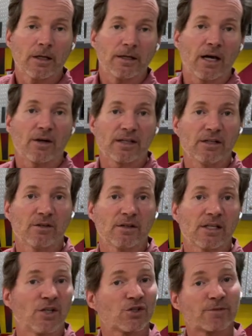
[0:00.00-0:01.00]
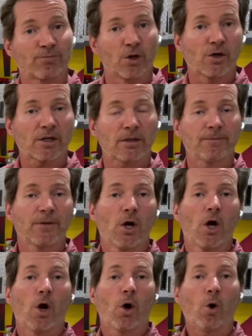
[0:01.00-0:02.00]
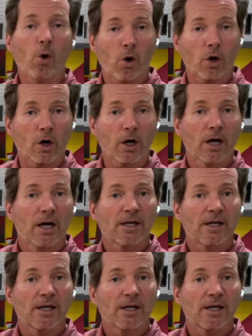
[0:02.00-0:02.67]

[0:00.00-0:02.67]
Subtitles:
Now, either the gear is broken, or